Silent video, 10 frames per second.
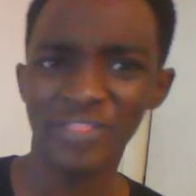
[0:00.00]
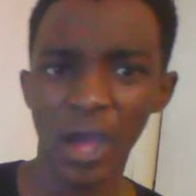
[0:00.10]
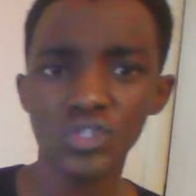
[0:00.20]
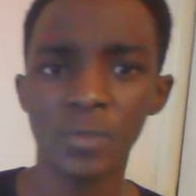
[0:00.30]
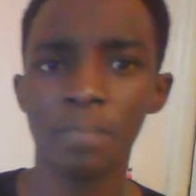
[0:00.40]

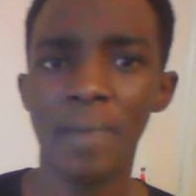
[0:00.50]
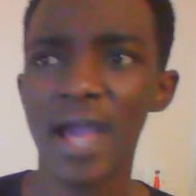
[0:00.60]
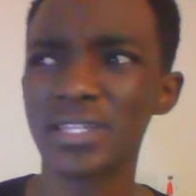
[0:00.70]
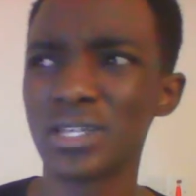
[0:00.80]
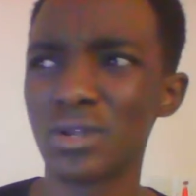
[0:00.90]
thousand
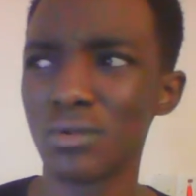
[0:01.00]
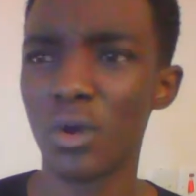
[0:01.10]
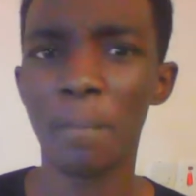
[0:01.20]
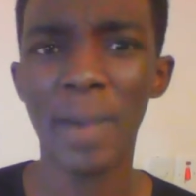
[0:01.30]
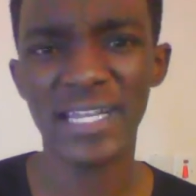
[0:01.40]
bucks, I don't
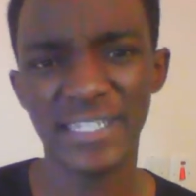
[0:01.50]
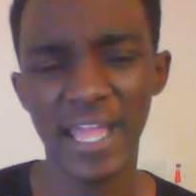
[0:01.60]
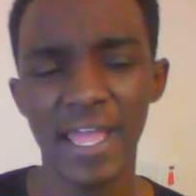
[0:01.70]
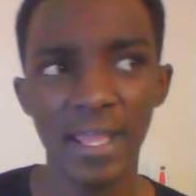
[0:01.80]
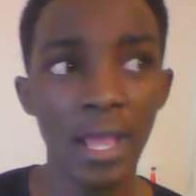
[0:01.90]
know, per
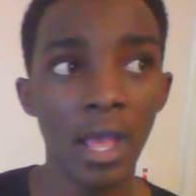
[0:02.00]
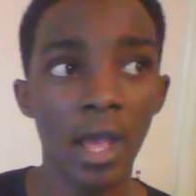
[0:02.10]
day,